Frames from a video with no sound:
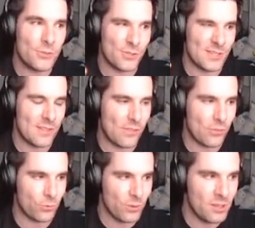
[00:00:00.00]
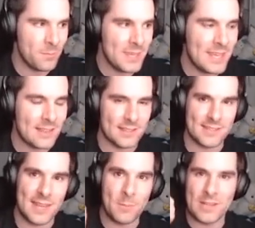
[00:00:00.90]
doesn't thrill me in the
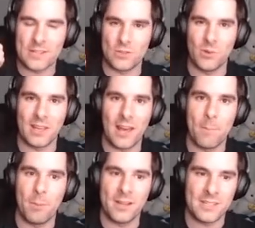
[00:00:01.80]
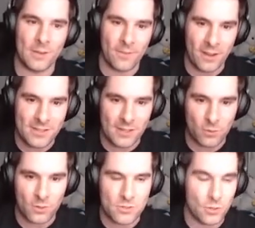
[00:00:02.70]
same way that doing a Binding of Isaac
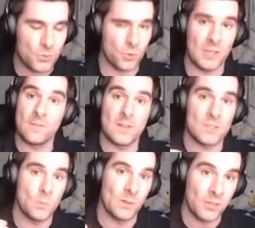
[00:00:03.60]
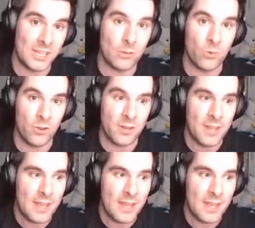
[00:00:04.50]
run does, or even a Spelunky run.